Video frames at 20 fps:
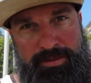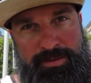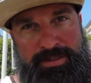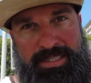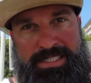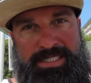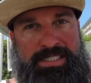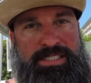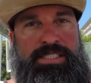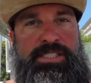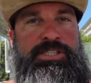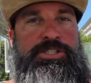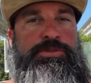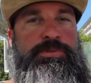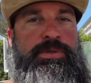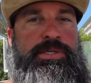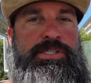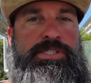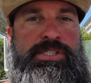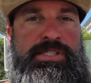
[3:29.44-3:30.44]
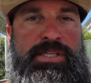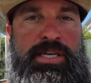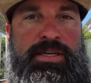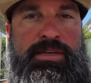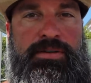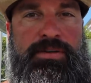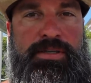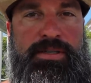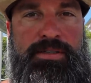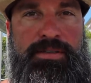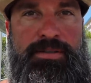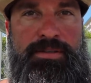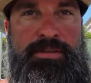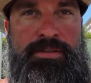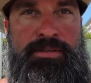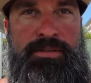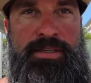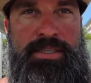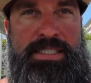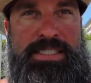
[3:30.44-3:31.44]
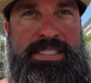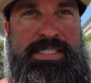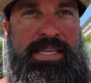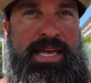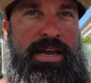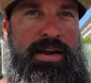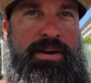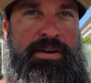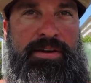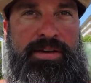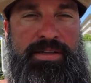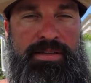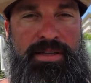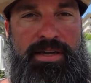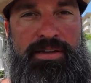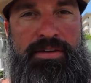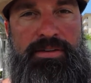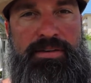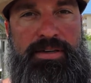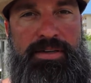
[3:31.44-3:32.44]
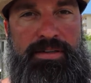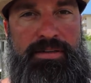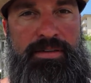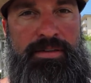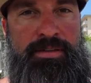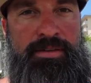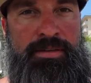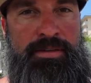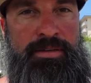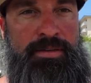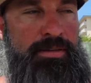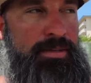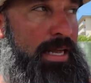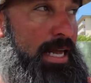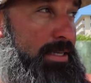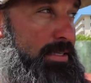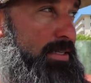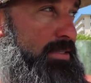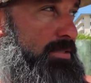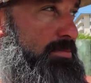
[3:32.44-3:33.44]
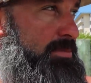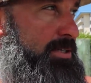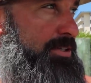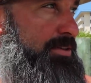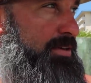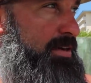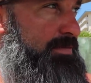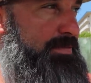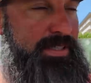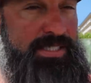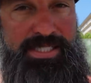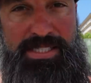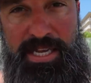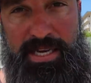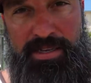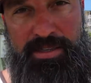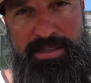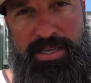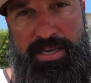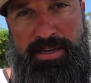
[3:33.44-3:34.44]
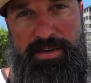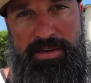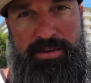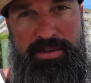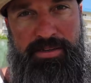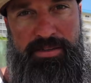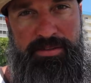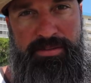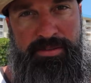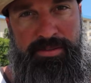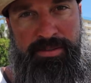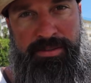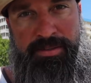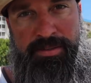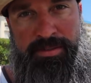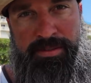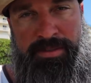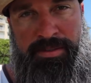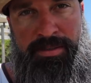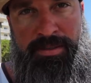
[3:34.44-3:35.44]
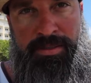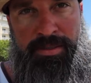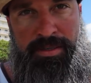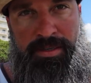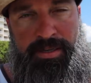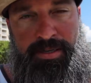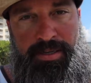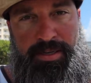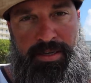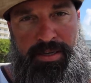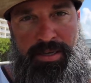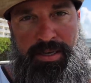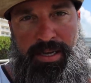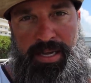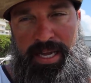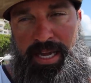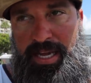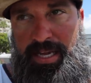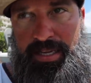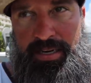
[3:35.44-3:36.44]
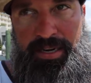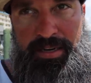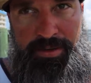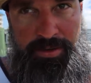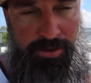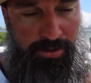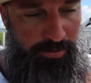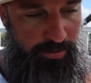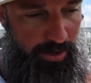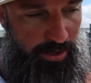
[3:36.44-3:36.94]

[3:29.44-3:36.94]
that's the situation that you're in. That's the area that you're in. That doesn't mean you have to stay in that area. And I know